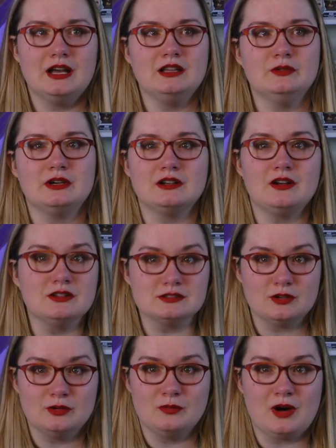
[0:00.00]
You can
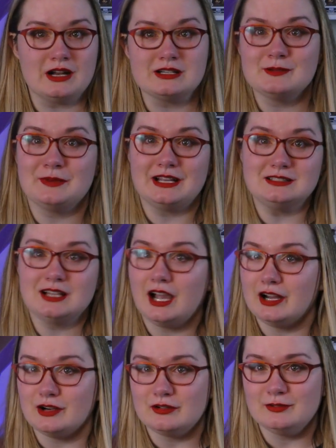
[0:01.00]
also watch my
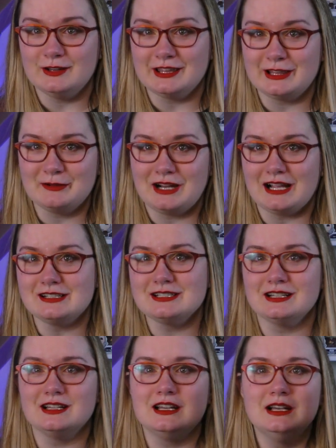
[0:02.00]
entire full length
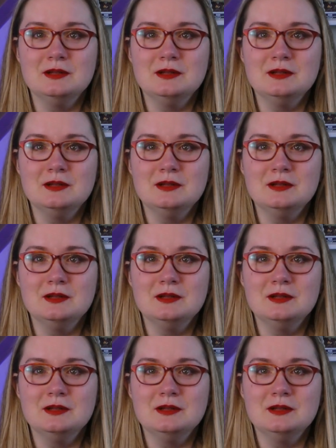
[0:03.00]
reaction